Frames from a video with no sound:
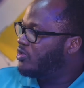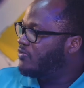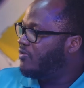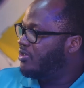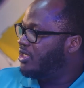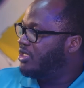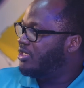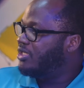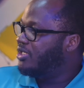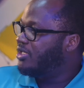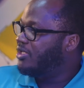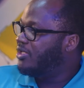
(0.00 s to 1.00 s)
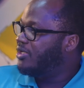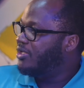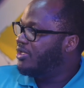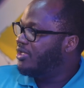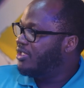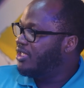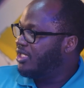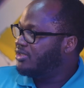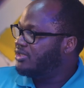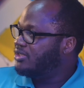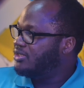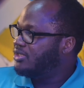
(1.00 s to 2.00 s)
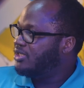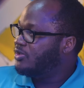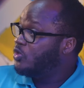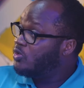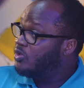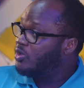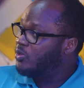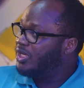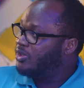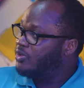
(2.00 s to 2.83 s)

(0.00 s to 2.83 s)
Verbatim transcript: was flooded? Yes. Yeah, Do you know you were,